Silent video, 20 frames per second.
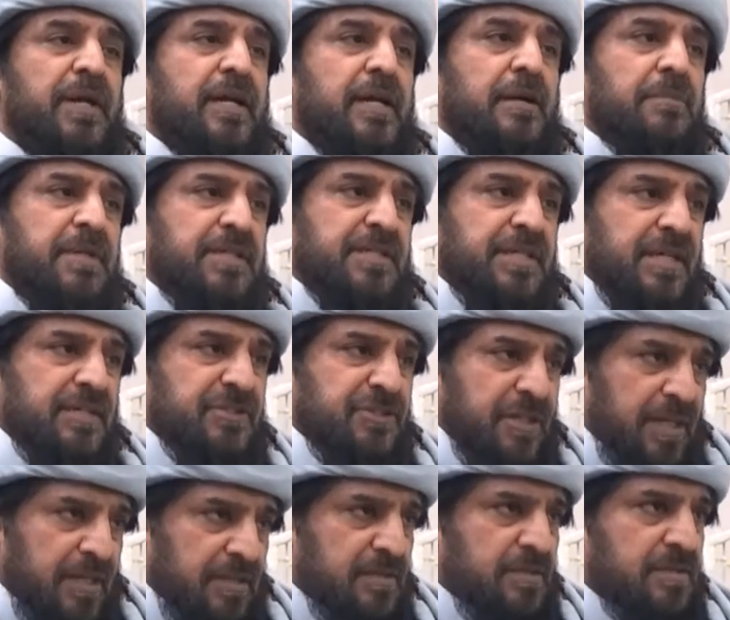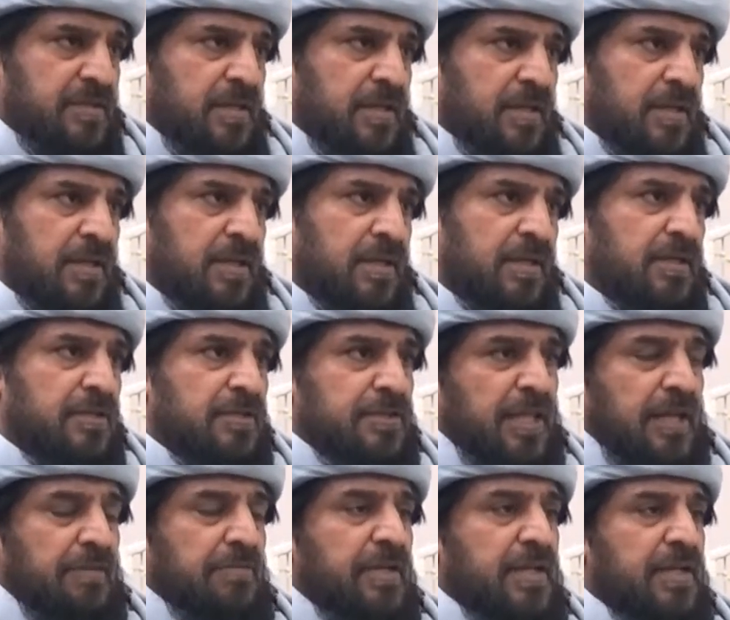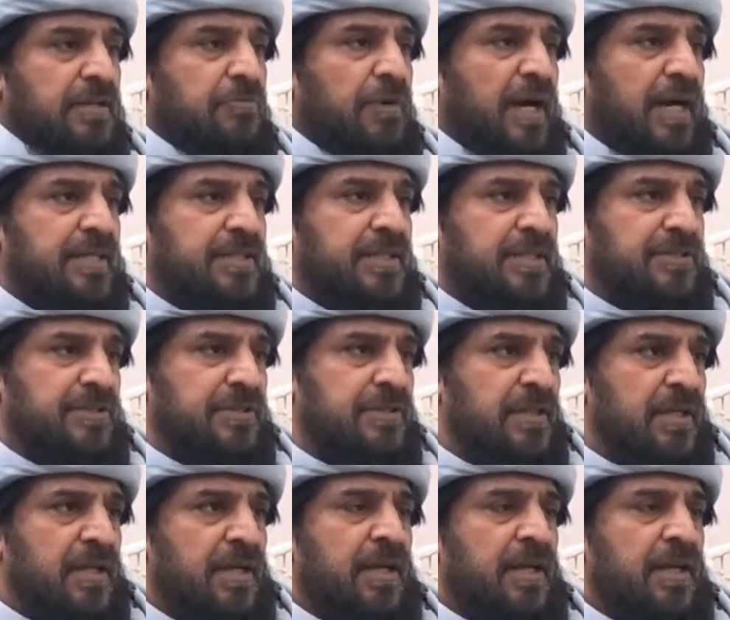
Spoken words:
committing sin. They will invite this